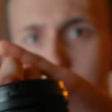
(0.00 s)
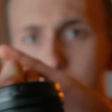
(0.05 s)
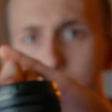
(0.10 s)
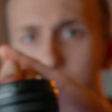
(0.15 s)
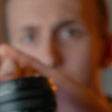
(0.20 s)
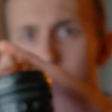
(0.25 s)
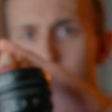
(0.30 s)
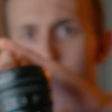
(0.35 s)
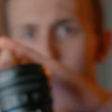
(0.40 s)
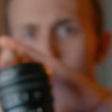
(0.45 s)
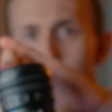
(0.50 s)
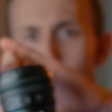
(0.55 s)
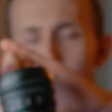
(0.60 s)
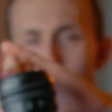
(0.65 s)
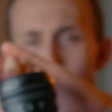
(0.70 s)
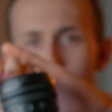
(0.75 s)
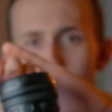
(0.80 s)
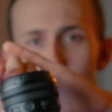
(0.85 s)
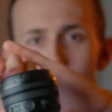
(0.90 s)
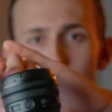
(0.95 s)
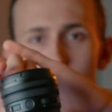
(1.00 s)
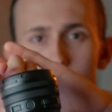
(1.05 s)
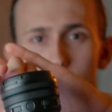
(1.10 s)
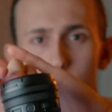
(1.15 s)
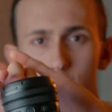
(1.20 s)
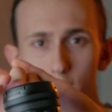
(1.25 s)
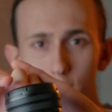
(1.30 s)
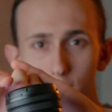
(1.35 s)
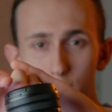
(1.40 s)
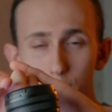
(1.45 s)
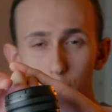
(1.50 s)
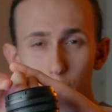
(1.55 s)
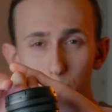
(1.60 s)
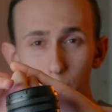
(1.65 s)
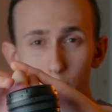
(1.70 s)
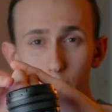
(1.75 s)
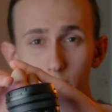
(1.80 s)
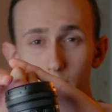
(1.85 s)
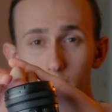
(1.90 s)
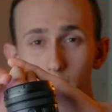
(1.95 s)
this out. It's
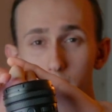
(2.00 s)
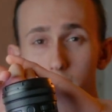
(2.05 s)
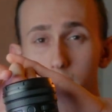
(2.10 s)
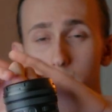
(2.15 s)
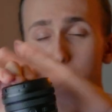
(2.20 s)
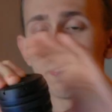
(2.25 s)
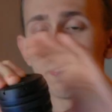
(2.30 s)
super tiny.